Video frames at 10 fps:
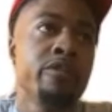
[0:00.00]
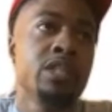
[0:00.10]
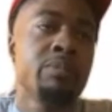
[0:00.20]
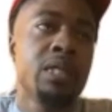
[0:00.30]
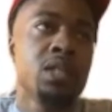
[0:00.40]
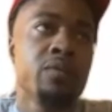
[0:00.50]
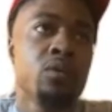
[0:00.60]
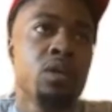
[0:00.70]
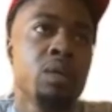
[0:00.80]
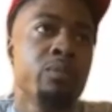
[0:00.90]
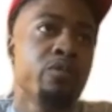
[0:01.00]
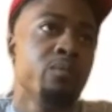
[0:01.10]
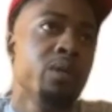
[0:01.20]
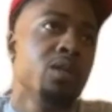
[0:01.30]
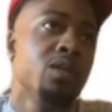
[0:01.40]
especially if you're coming from
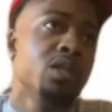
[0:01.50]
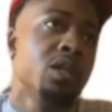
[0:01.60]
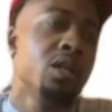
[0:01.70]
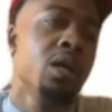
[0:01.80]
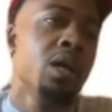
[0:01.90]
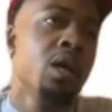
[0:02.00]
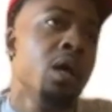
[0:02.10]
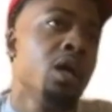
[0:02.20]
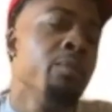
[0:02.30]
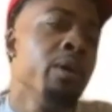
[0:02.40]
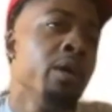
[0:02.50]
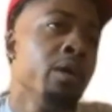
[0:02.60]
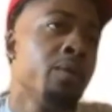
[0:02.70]
the inner city. Come here.